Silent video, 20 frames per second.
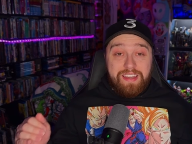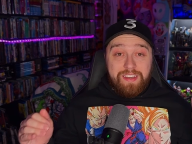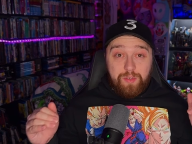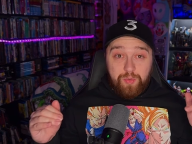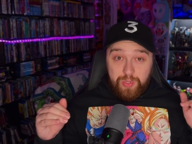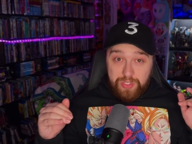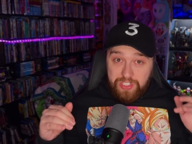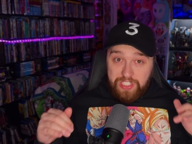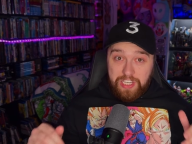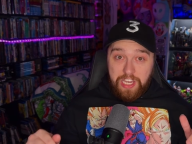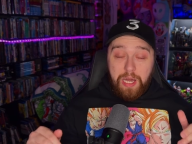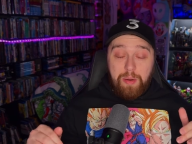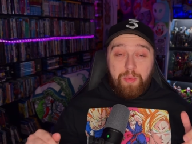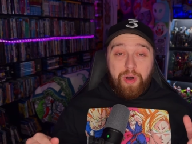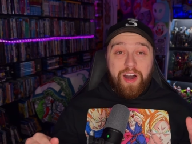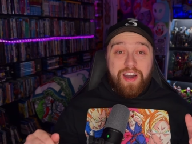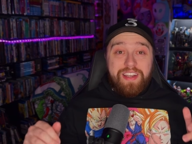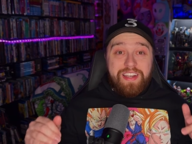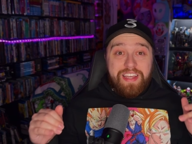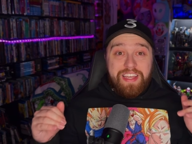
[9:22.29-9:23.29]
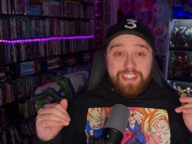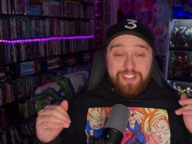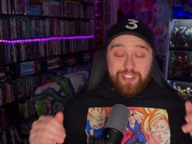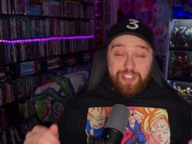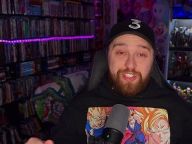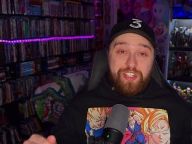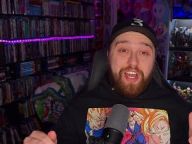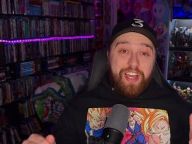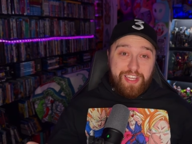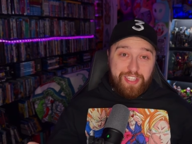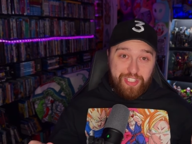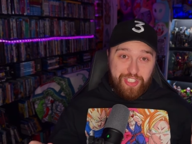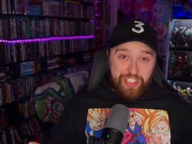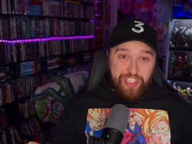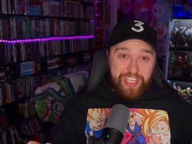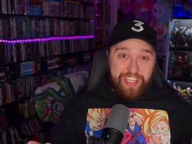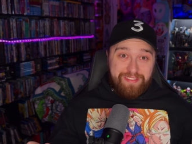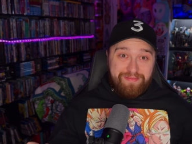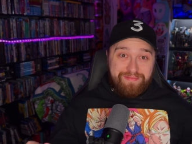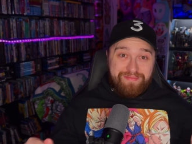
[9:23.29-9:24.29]
was to come on and start talking
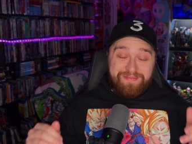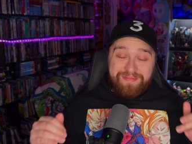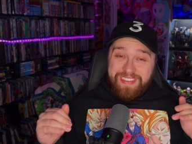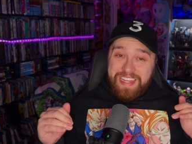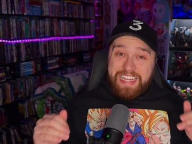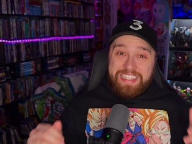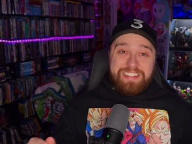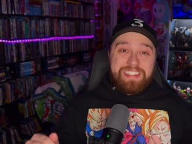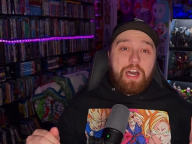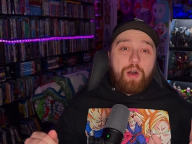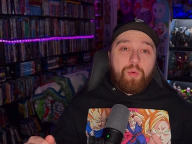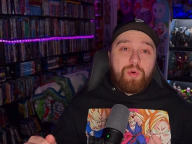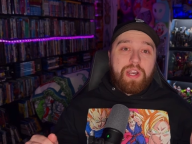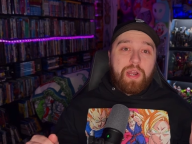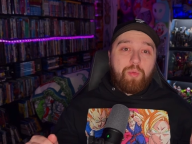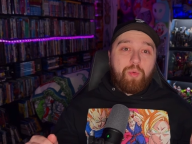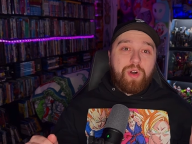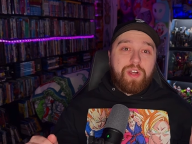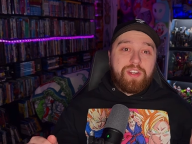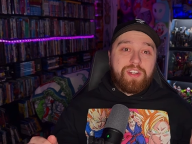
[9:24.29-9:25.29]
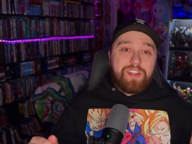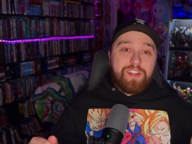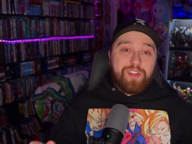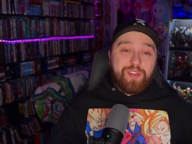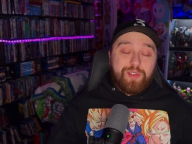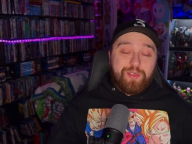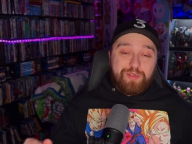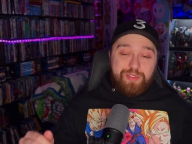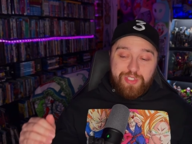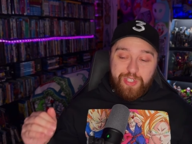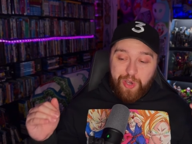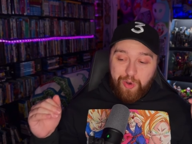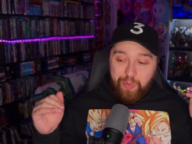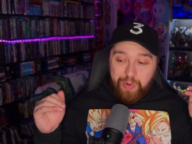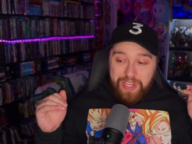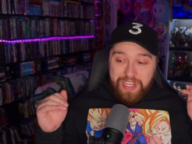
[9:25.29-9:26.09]
shit. And that's not what I wanted to do. So